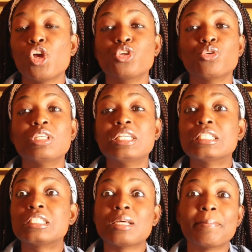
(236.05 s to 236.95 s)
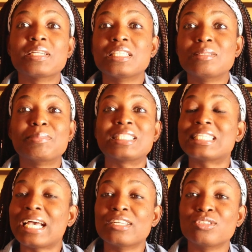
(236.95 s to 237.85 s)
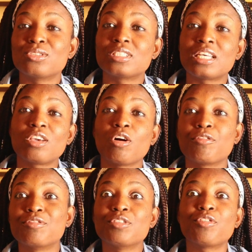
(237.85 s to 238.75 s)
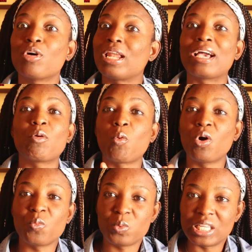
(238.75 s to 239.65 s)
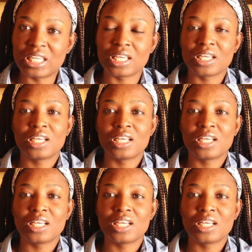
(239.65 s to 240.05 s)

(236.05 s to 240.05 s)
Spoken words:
you need somebody beside you to take care of you for like 1 week,